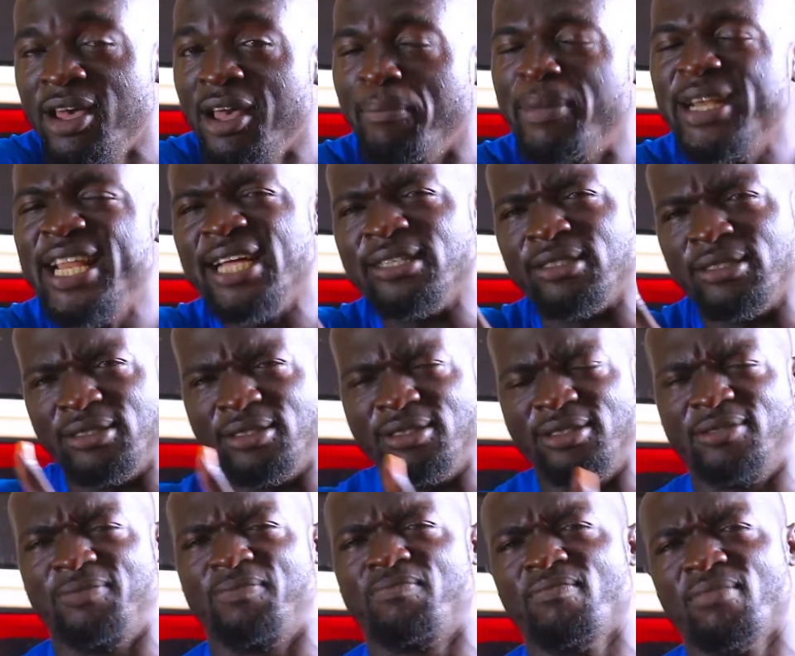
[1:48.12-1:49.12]
But then,
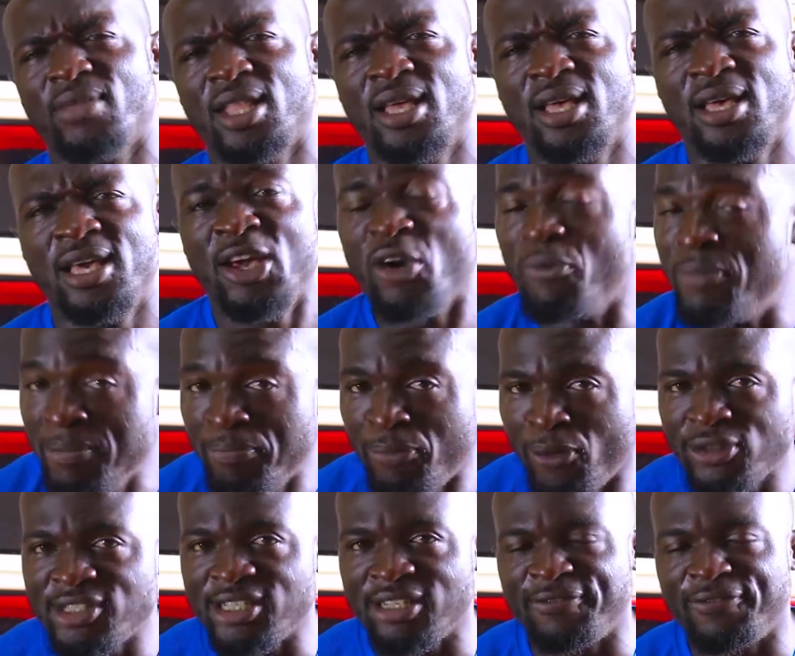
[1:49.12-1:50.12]
it will be
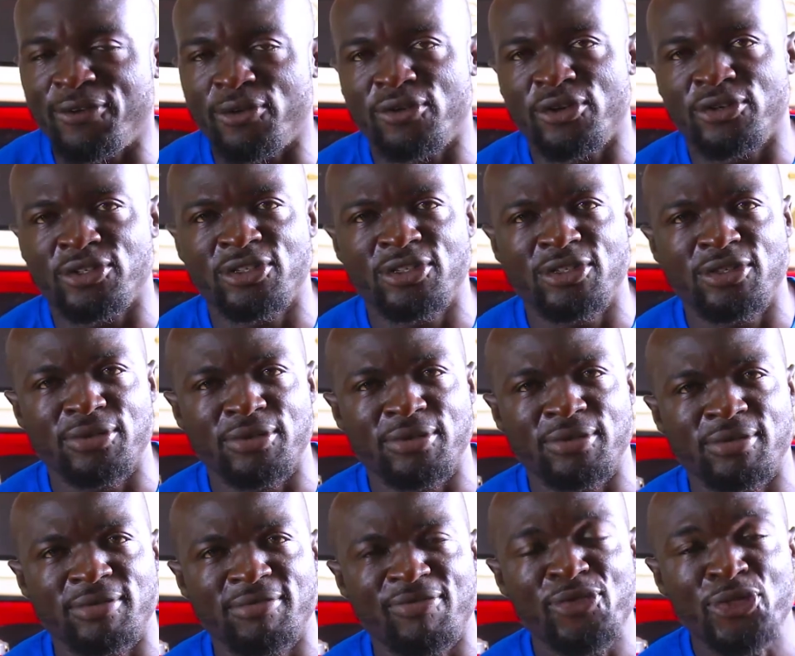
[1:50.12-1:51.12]
important for us to
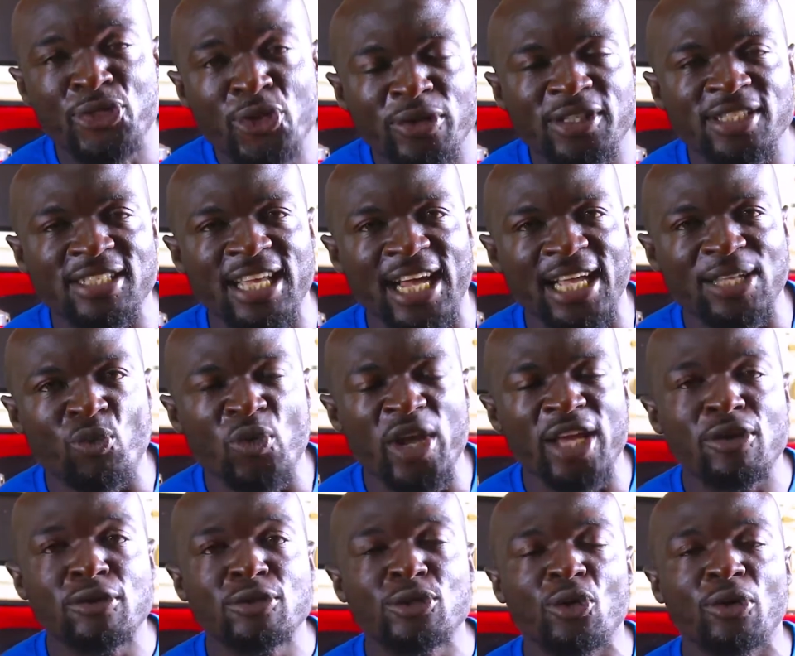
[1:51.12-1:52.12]
note that we are
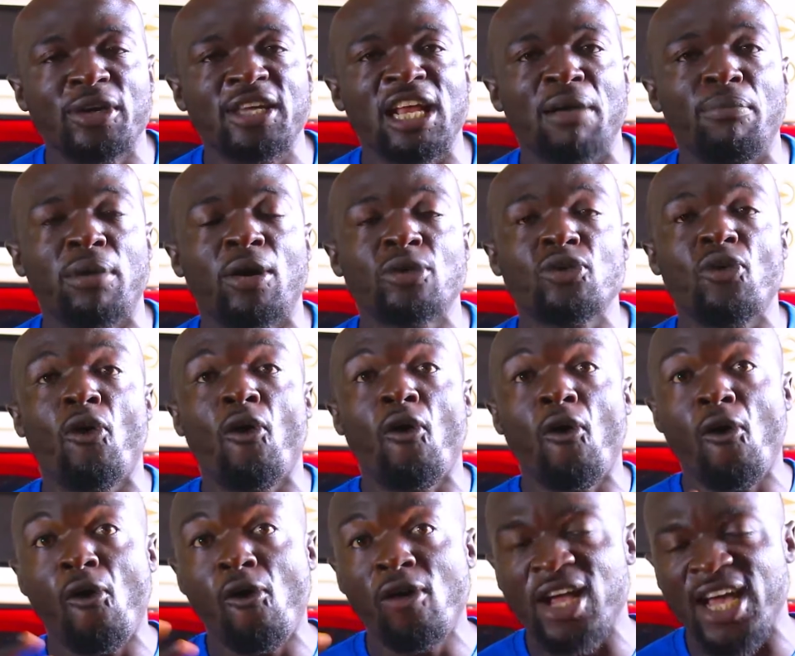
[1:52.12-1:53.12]
not talking about
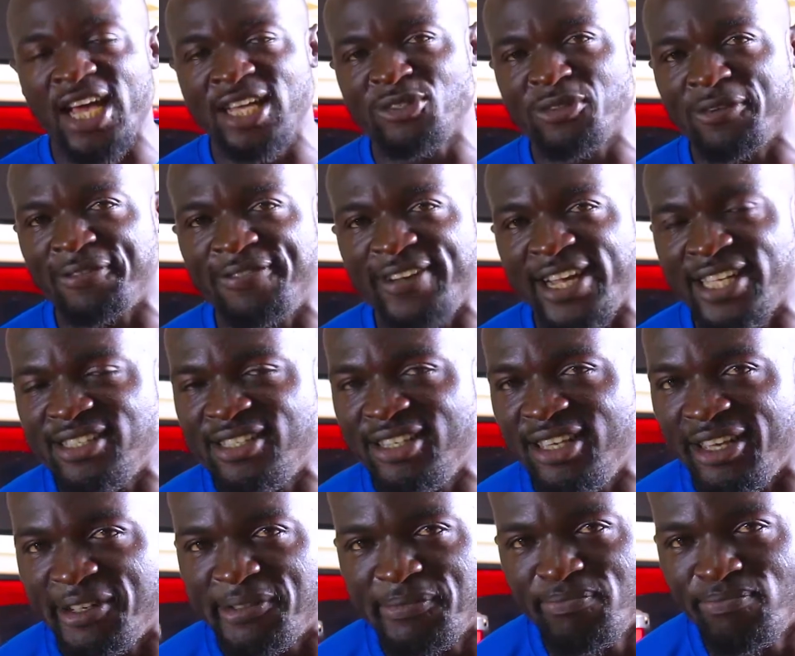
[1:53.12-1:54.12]
all kinds of fats
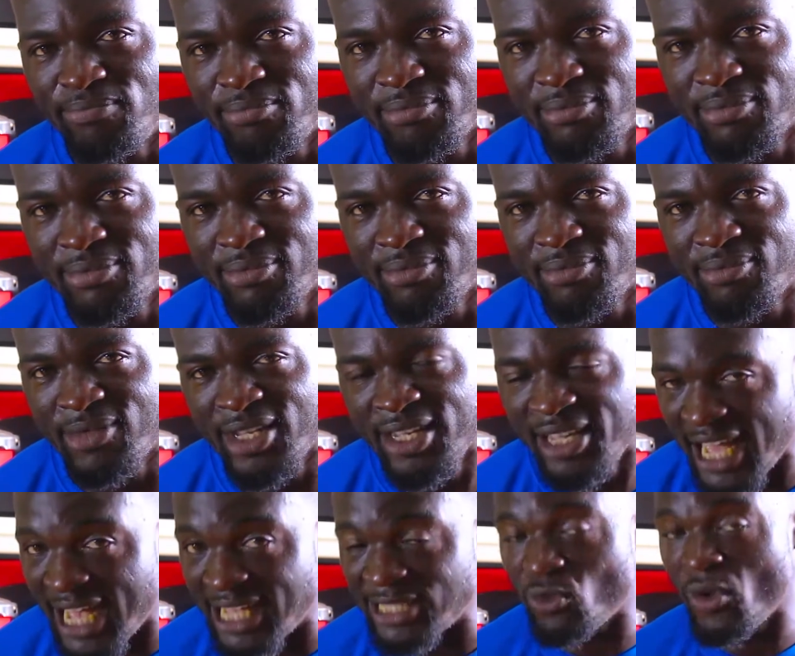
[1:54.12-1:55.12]
here,
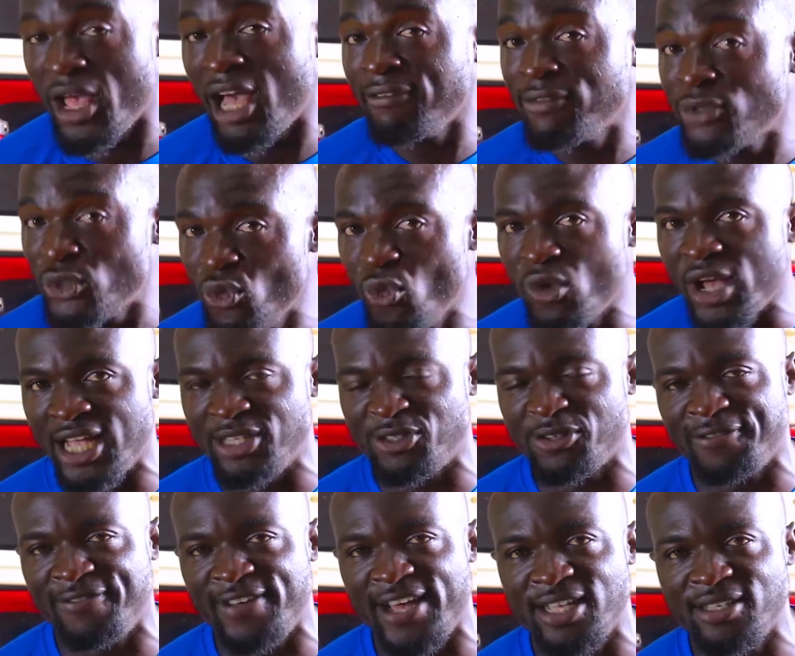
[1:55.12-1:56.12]
as we have two kinds
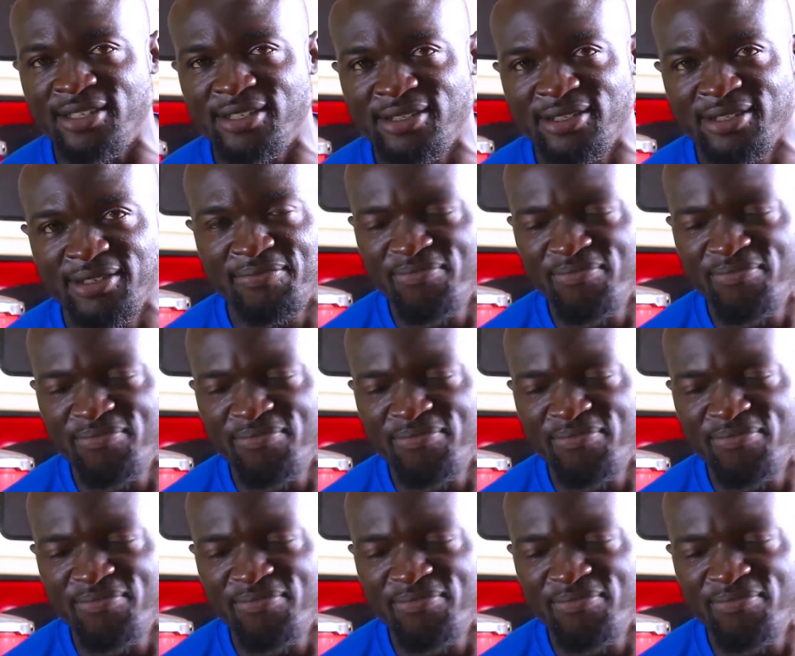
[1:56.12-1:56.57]
of fats.